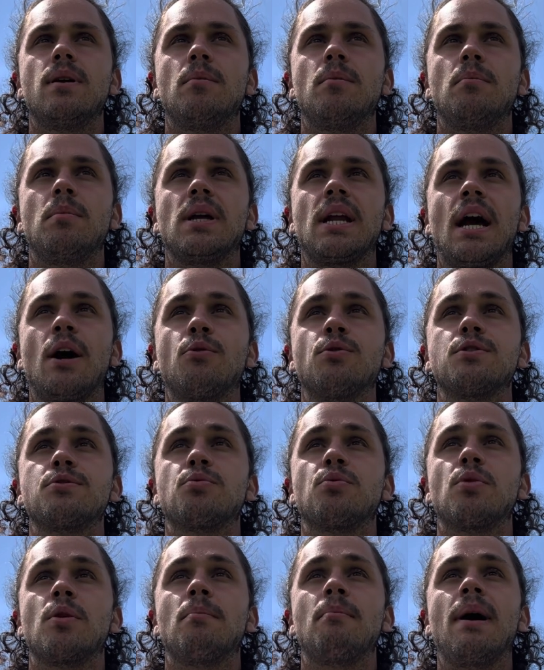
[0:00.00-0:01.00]
But I was
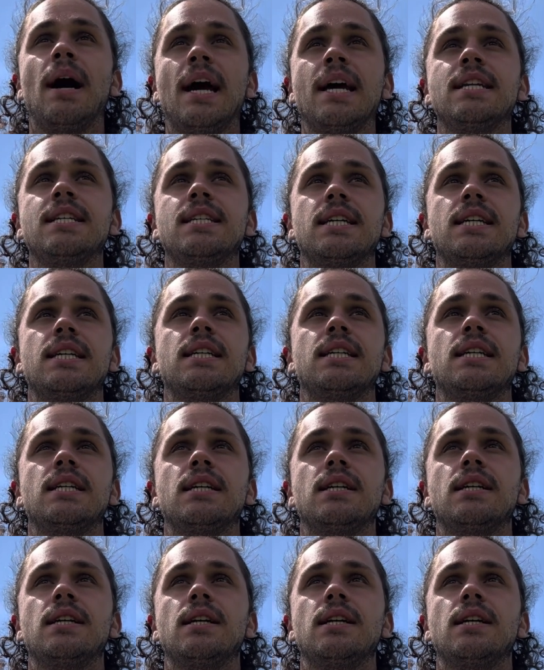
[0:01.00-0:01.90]
reminded